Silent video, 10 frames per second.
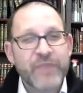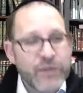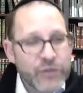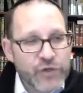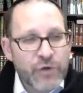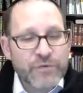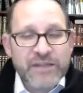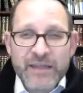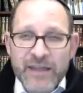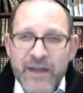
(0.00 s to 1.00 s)
It shows
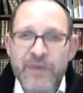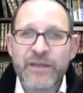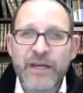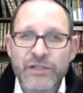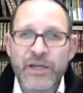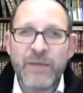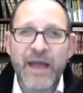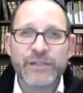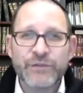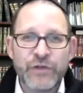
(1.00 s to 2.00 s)
the care that Hashem
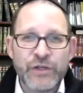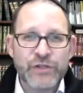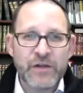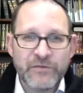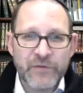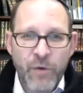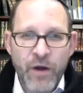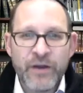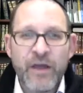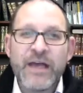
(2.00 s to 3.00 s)
has for each and every
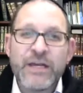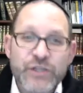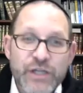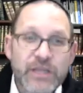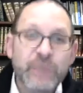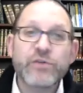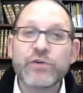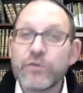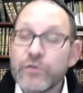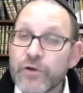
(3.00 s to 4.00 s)
one.
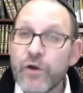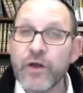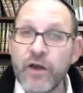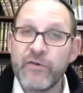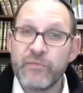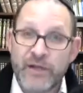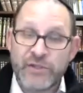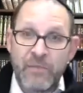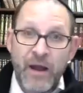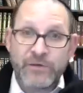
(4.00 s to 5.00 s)

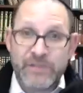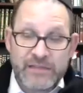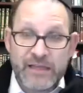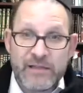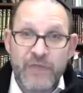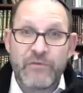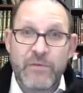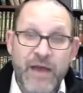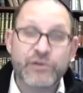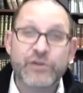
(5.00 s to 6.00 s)
Rashi borrows this idea from the
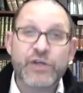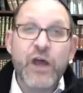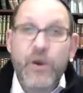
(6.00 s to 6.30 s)
Medrash.